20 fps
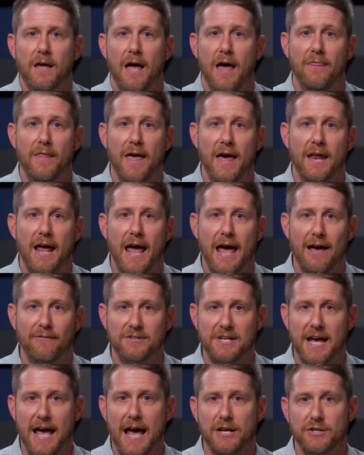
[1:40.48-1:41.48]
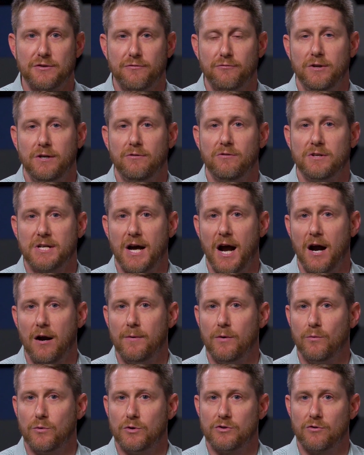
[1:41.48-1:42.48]
and then have tax-free
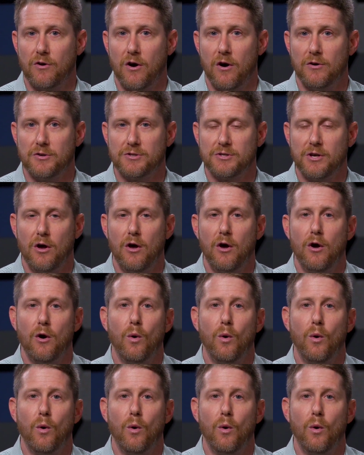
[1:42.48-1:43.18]
retirement withdrawals